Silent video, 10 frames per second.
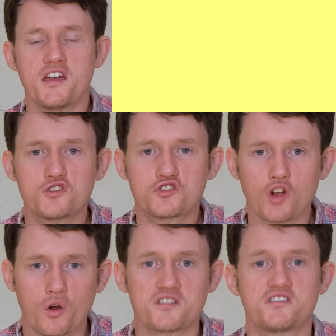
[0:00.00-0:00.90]
If the
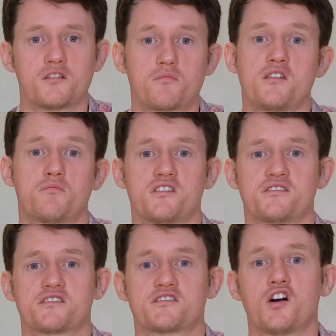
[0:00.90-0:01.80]
majority of people
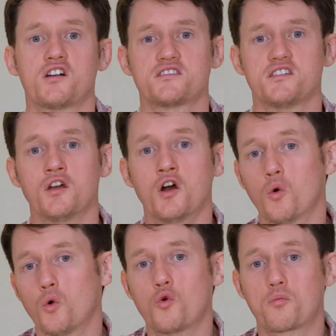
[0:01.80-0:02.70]
in society
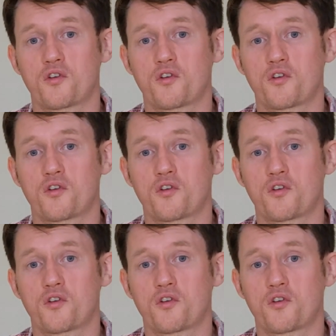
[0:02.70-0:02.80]
all